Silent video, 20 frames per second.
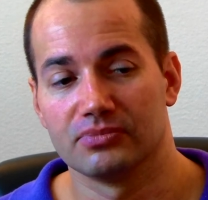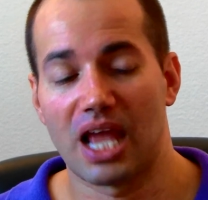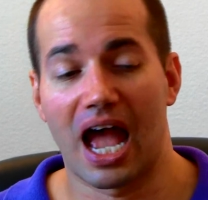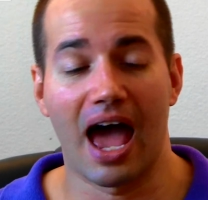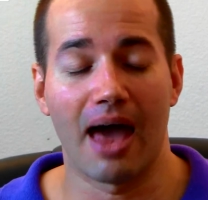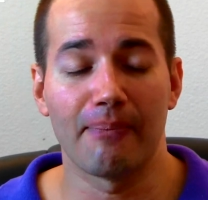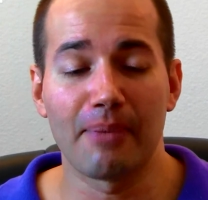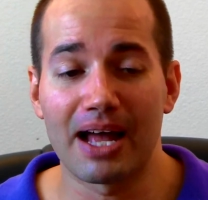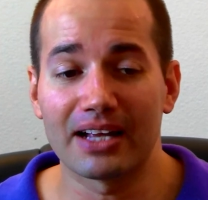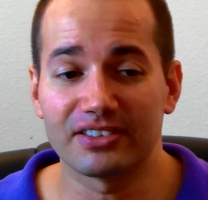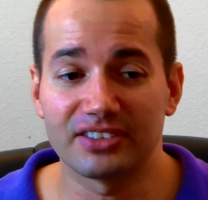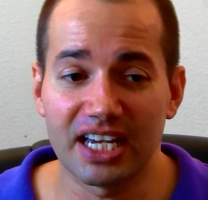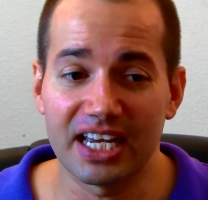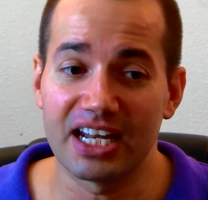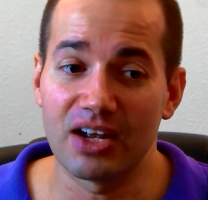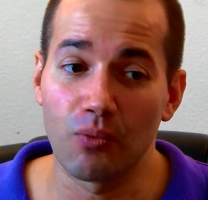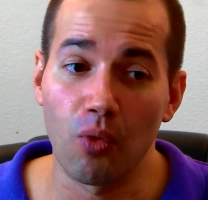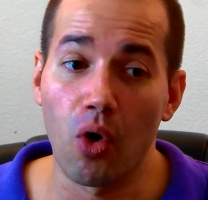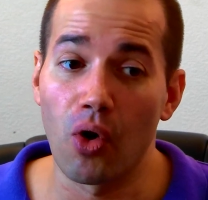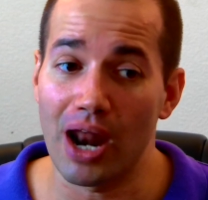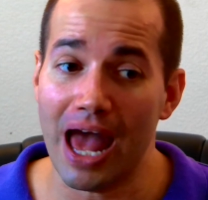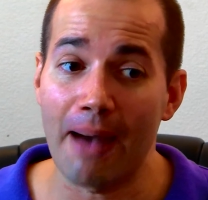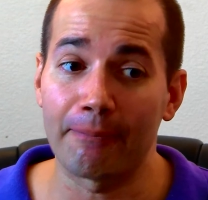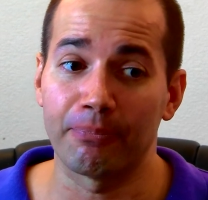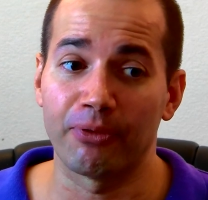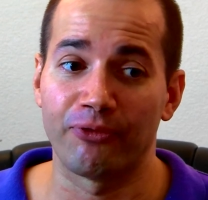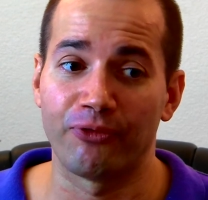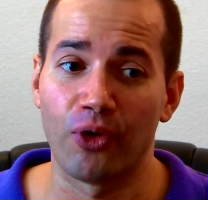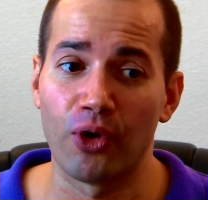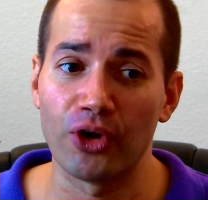I'm not saying it won't
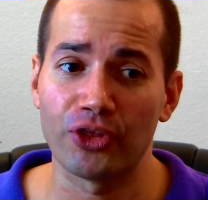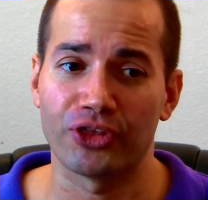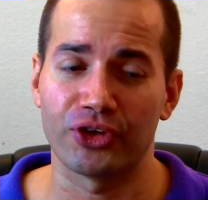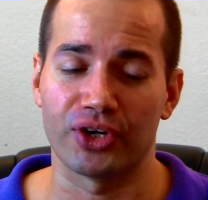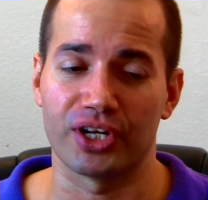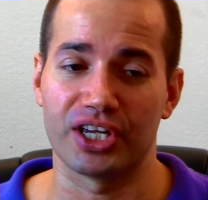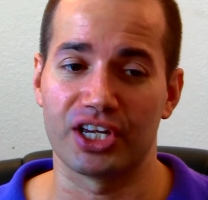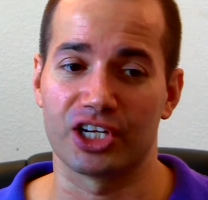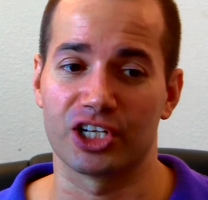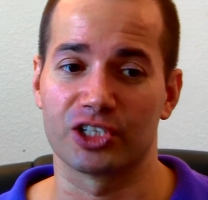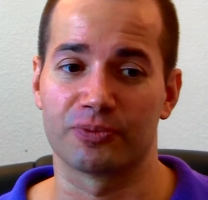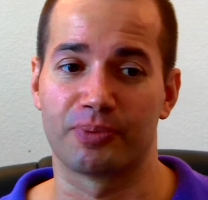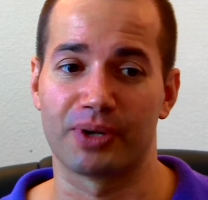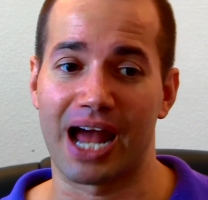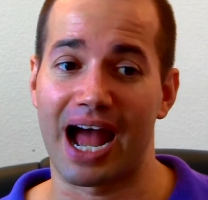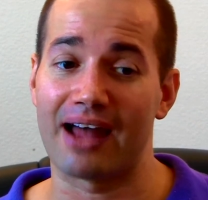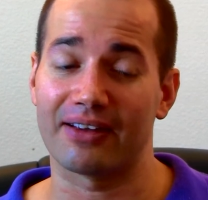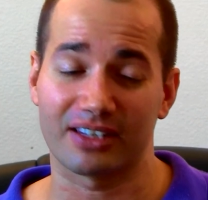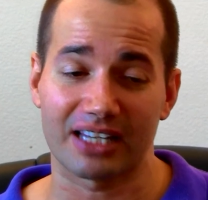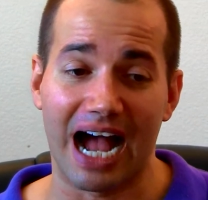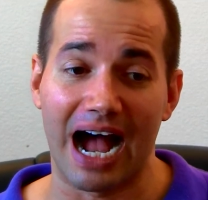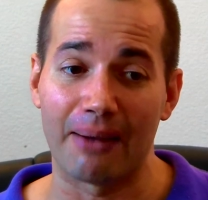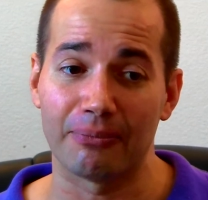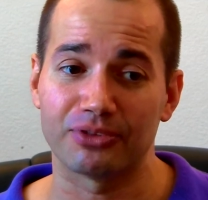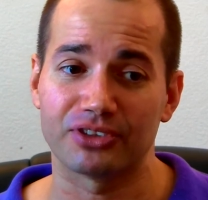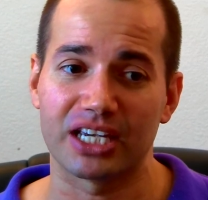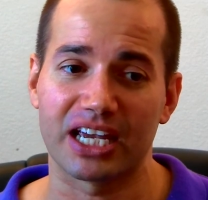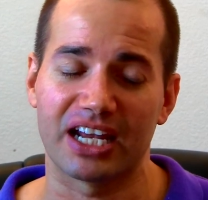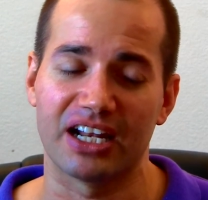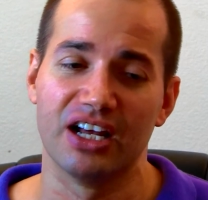happen before 30 years, but
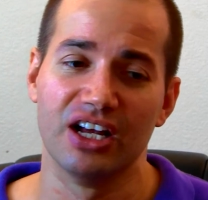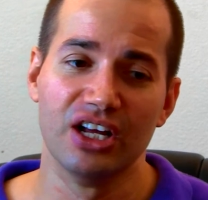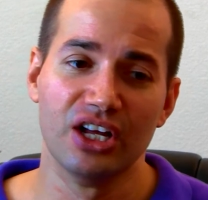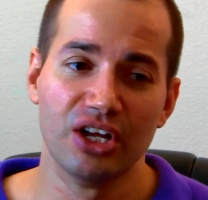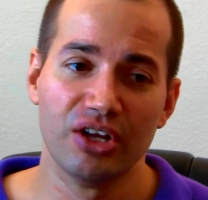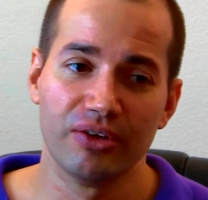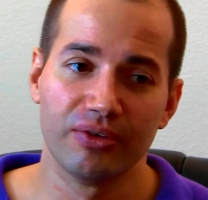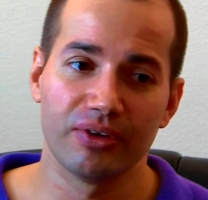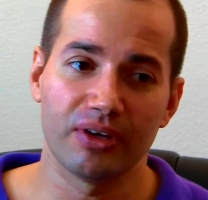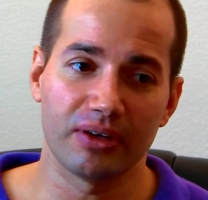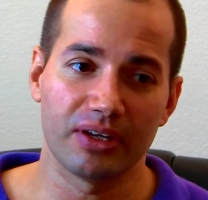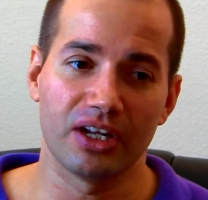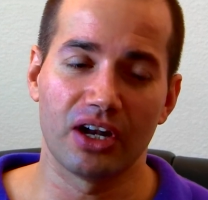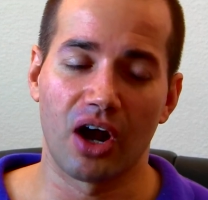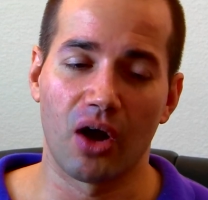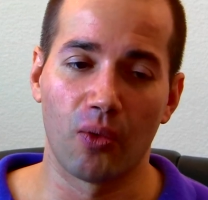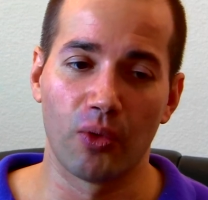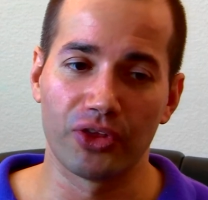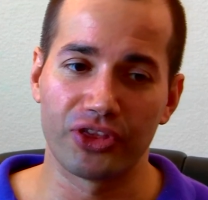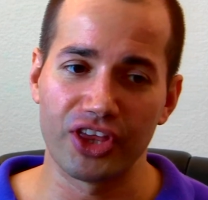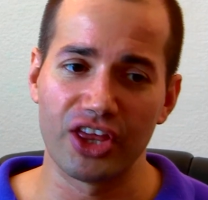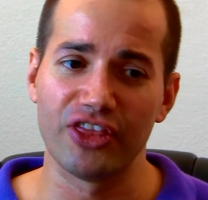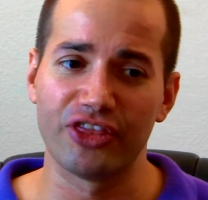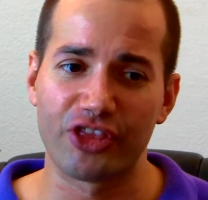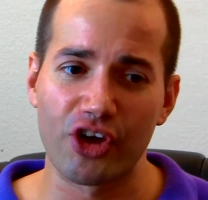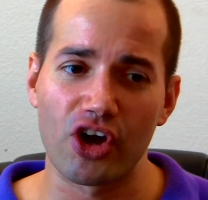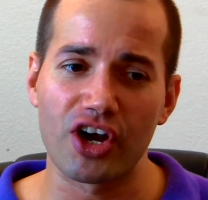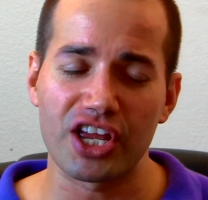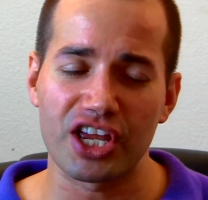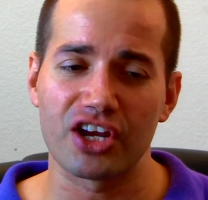I'm saying,
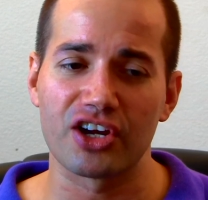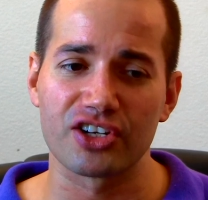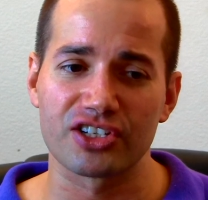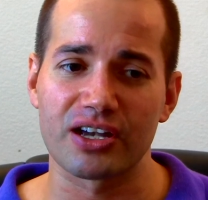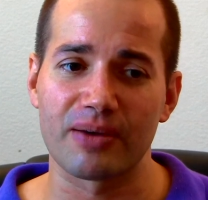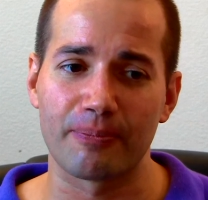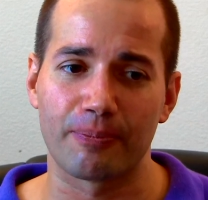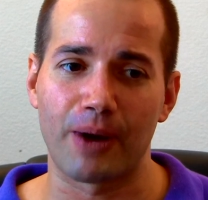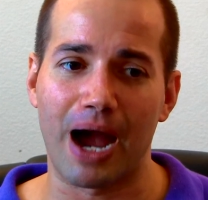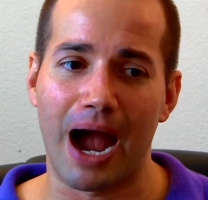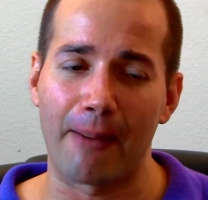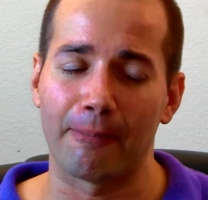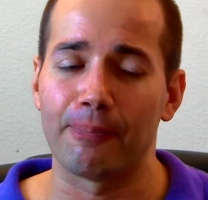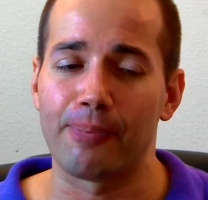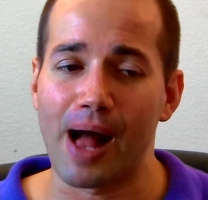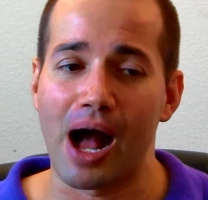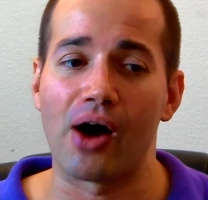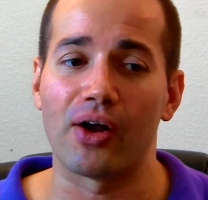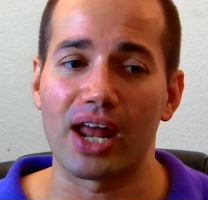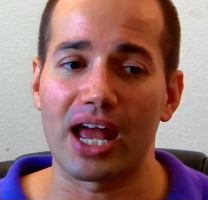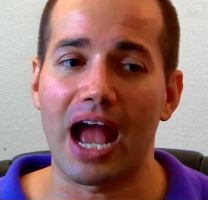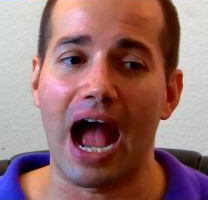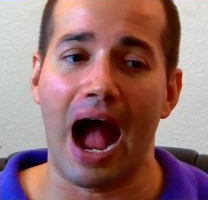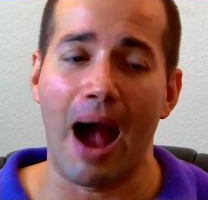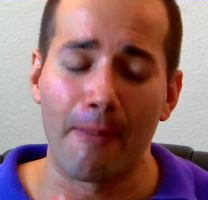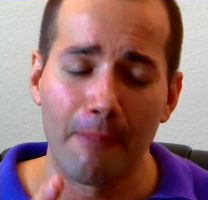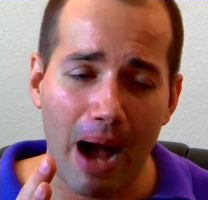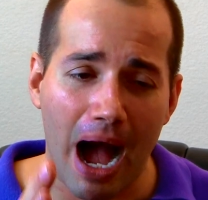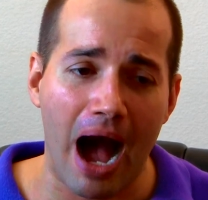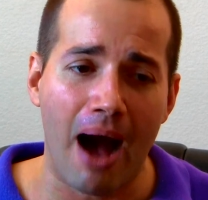within 30 years, I'm
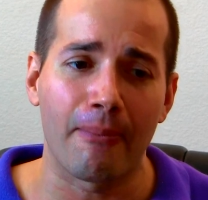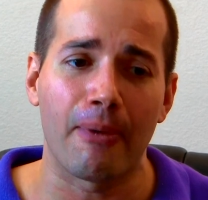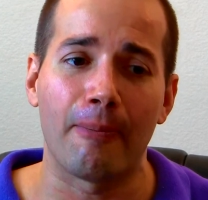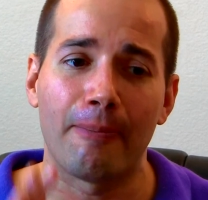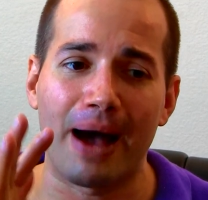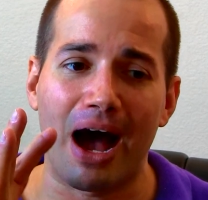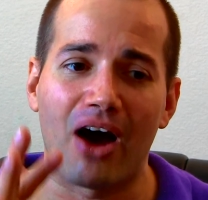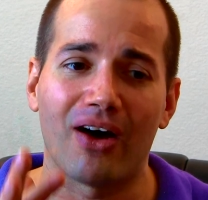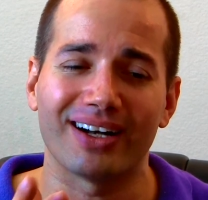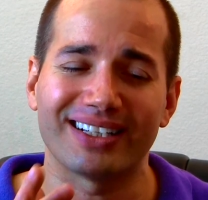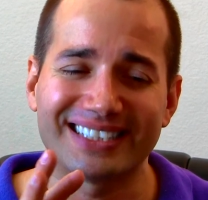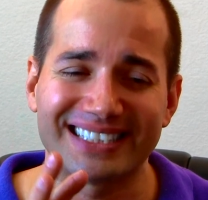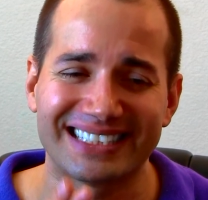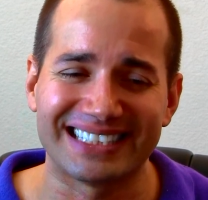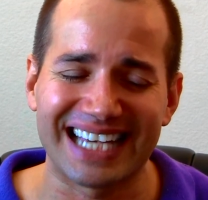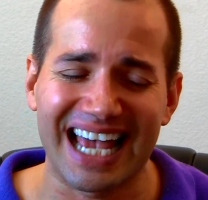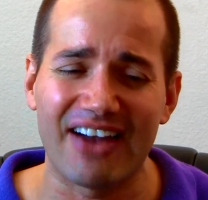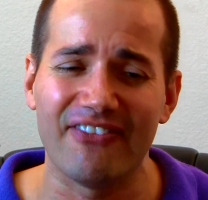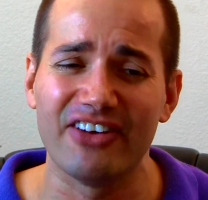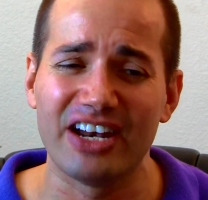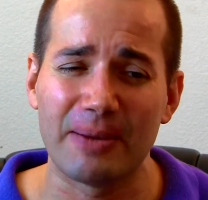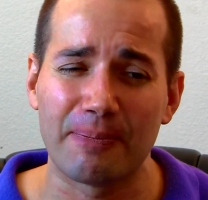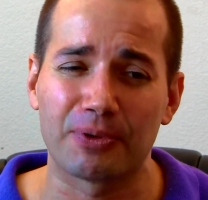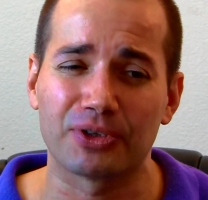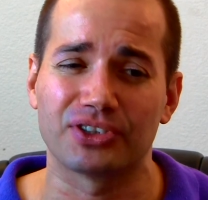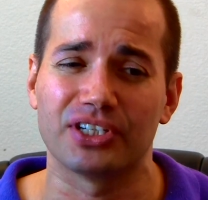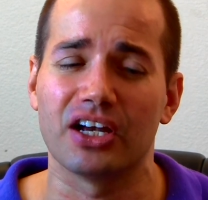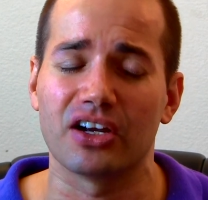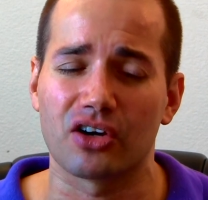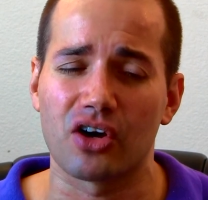about
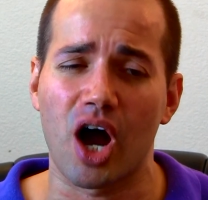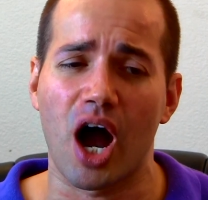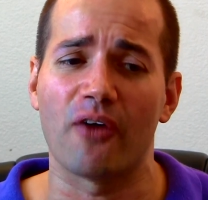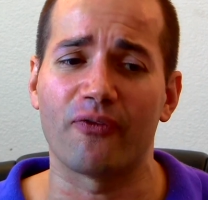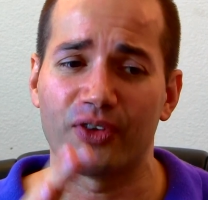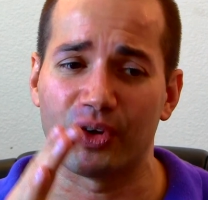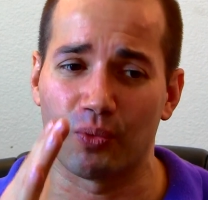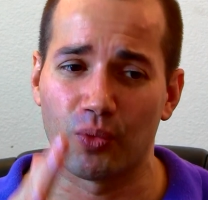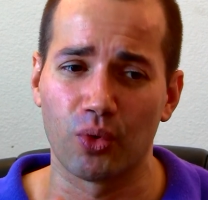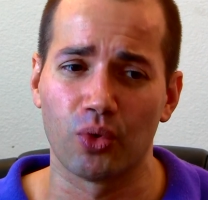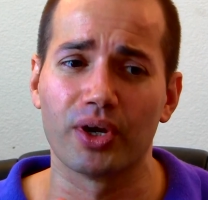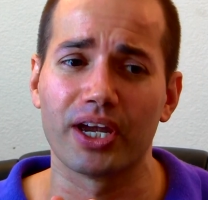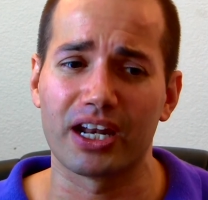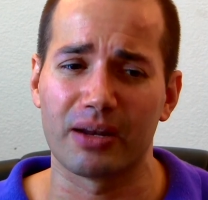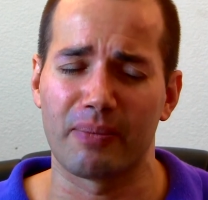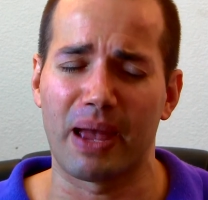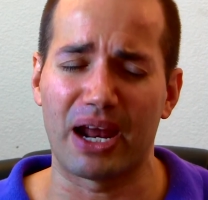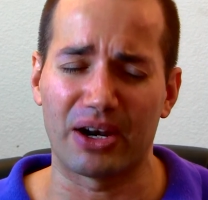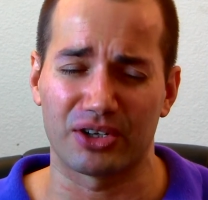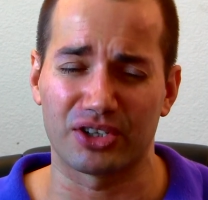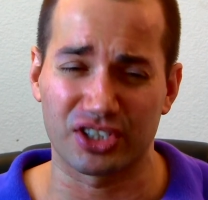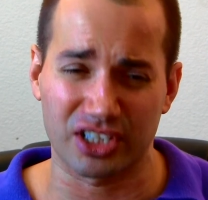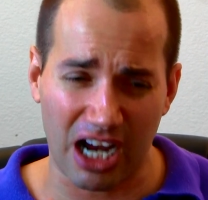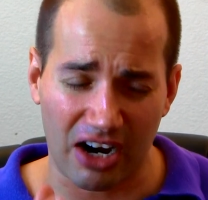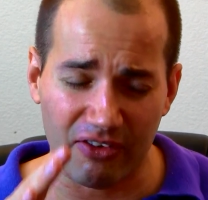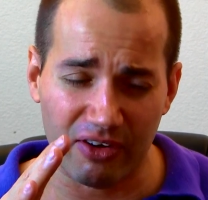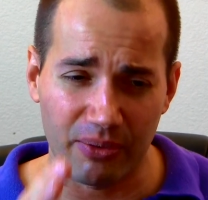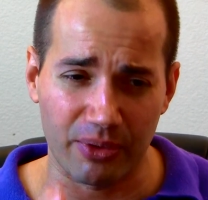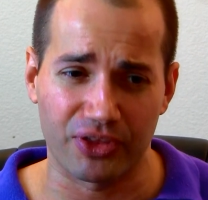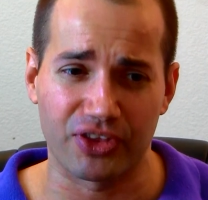70% confident we'll get a major
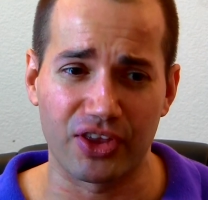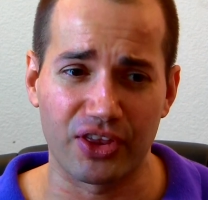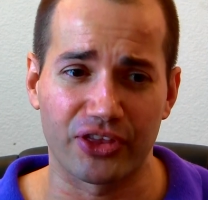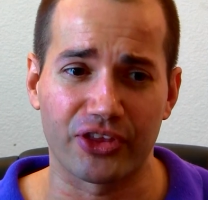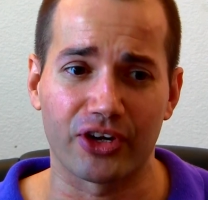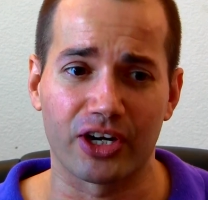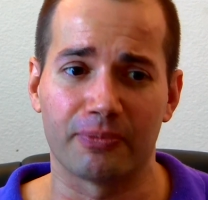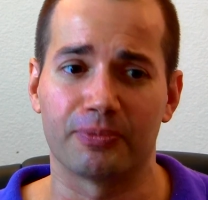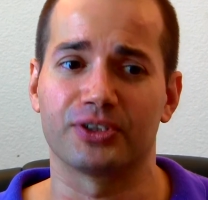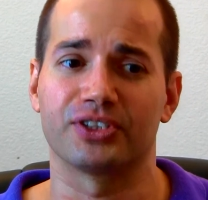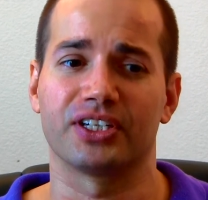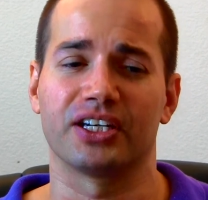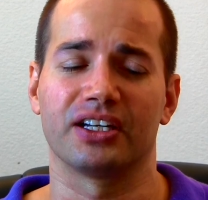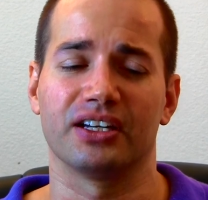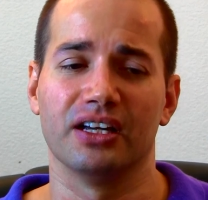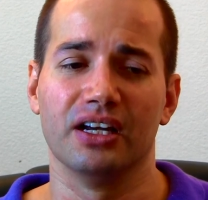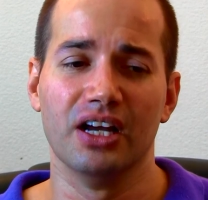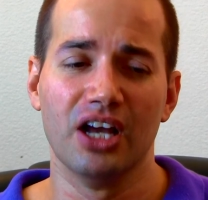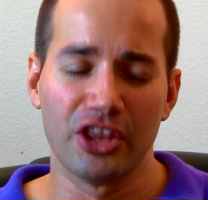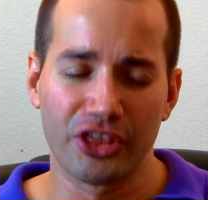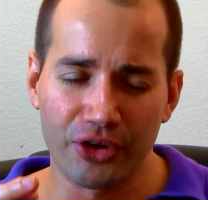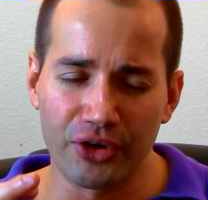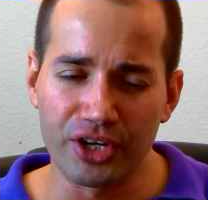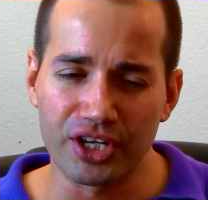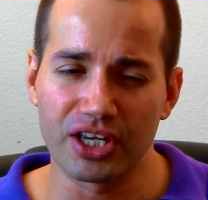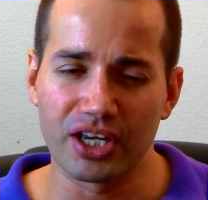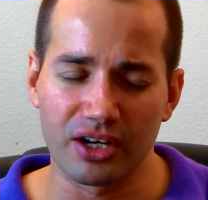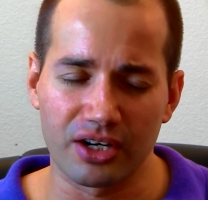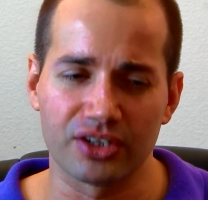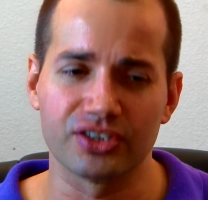discovery within
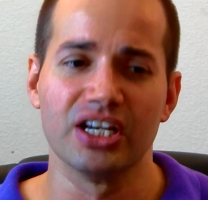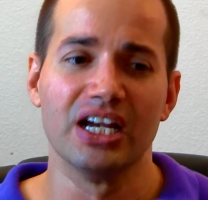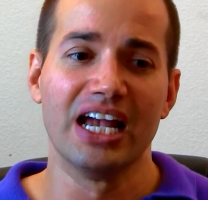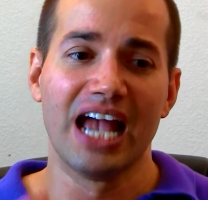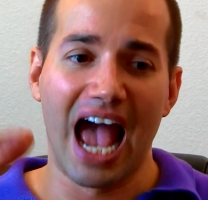30 years,